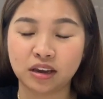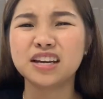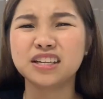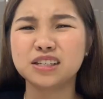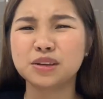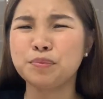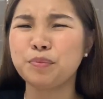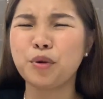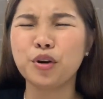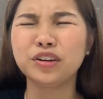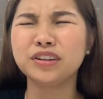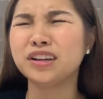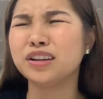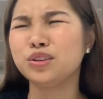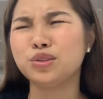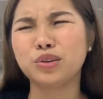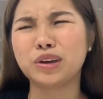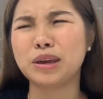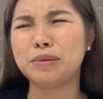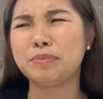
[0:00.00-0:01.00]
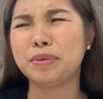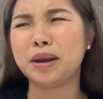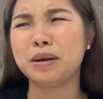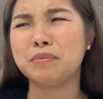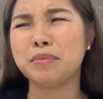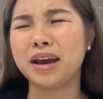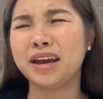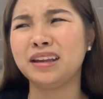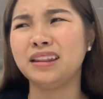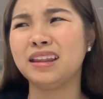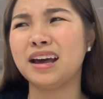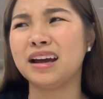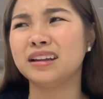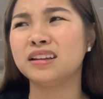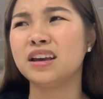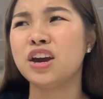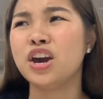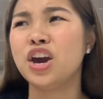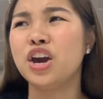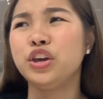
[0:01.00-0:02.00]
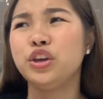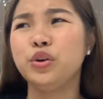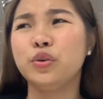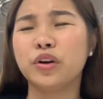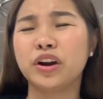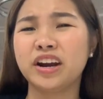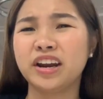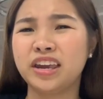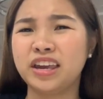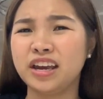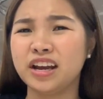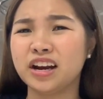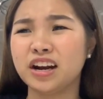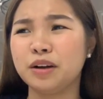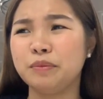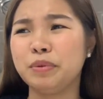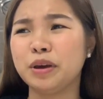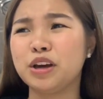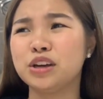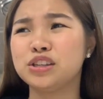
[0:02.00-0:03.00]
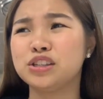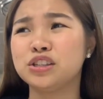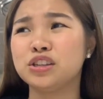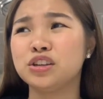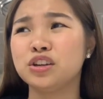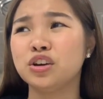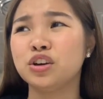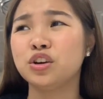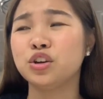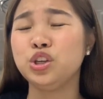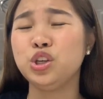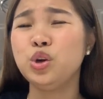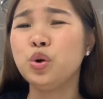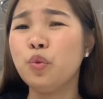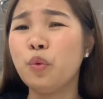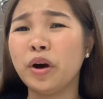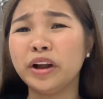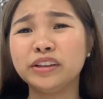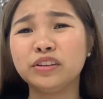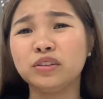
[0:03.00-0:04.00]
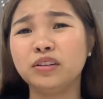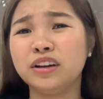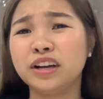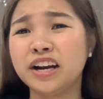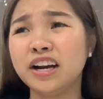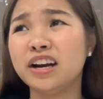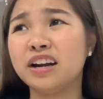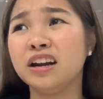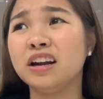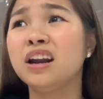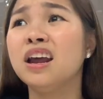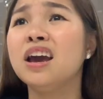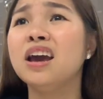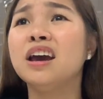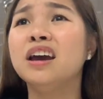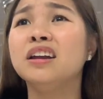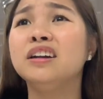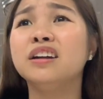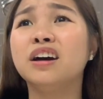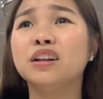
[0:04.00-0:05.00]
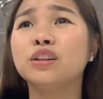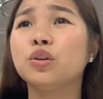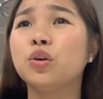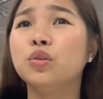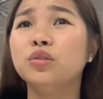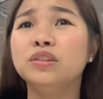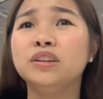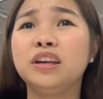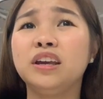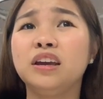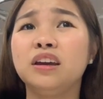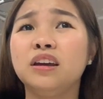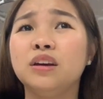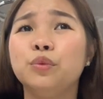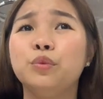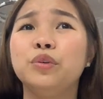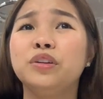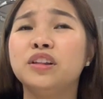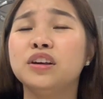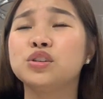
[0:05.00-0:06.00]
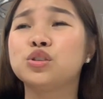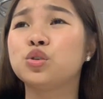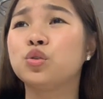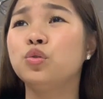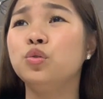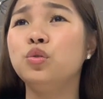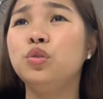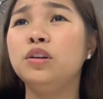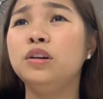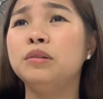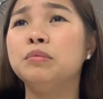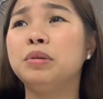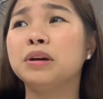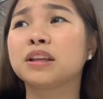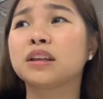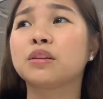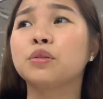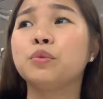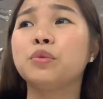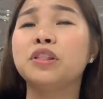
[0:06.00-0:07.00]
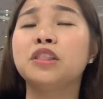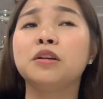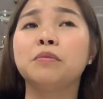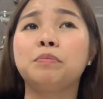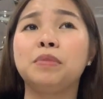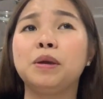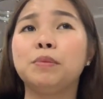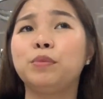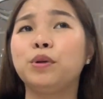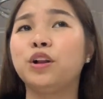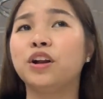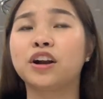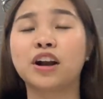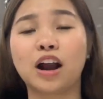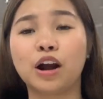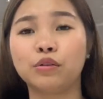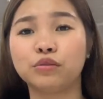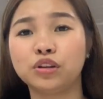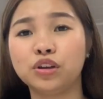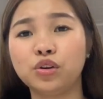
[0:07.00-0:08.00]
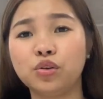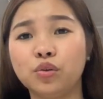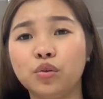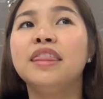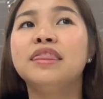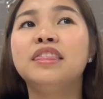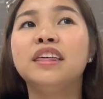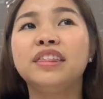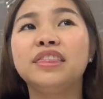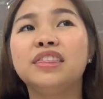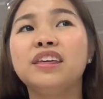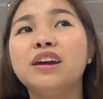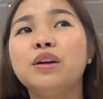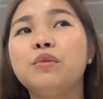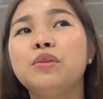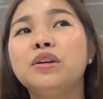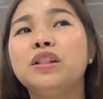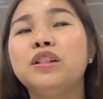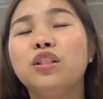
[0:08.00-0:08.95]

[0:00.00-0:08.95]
It's important to keep in mind that you are here because you want to learn, not only with the school, but with the people around you. The thing with